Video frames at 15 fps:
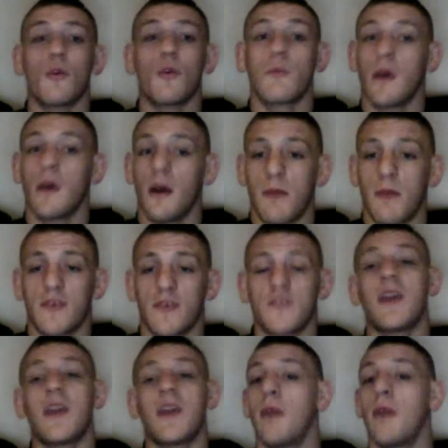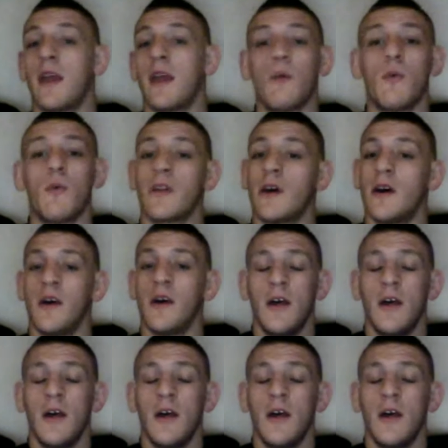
wrote him a message. Hey man, I want to